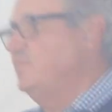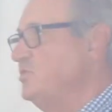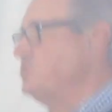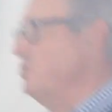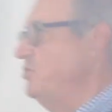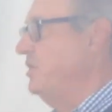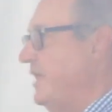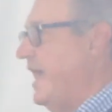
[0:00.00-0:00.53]
to
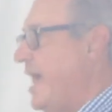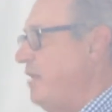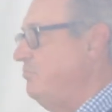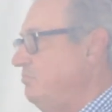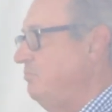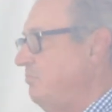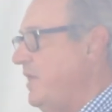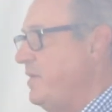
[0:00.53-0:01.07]
shoot a gap,
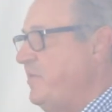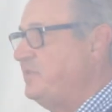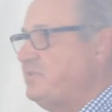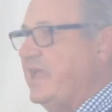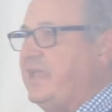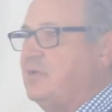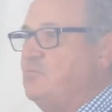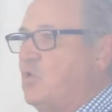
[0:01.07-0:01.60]
maybe
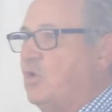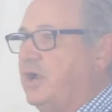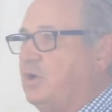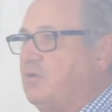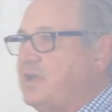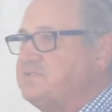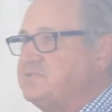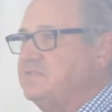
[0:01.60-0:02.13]
take a more
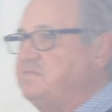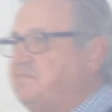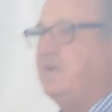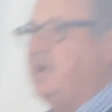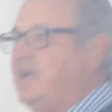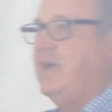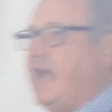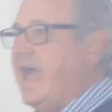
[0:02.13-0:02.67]
aggressive
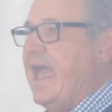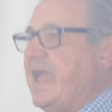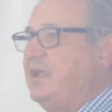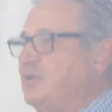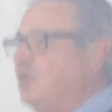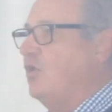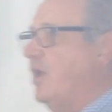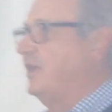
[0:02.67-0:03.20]

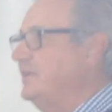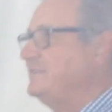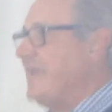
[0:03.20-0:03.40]
angle on a